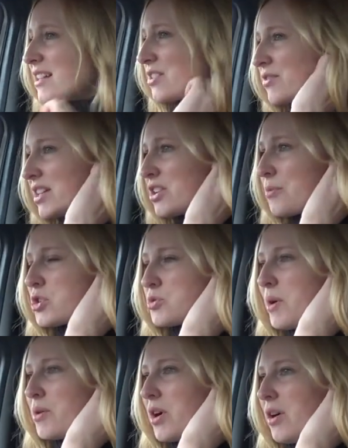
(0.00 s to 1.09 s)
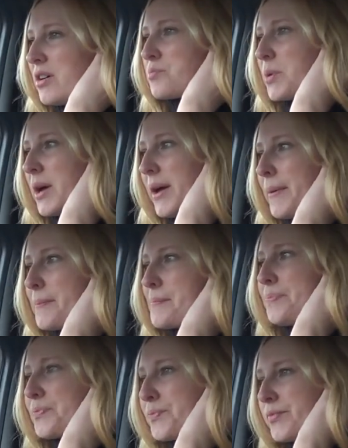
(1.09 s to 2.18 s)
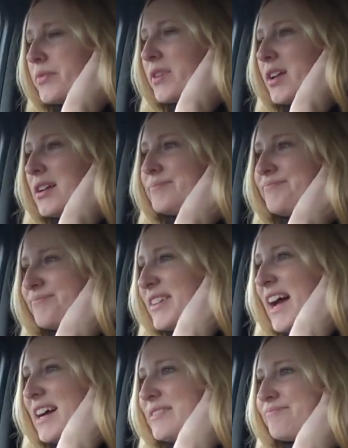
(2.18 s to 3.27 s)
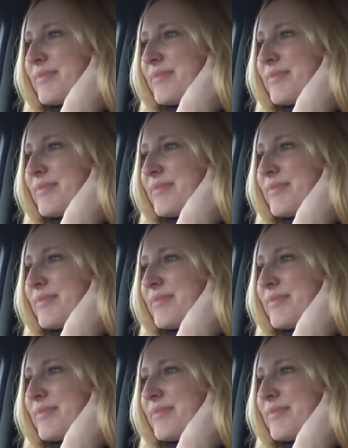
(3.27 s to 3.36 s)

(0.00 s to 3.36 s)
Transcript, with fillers: I don't really know much about cars but um, yeah,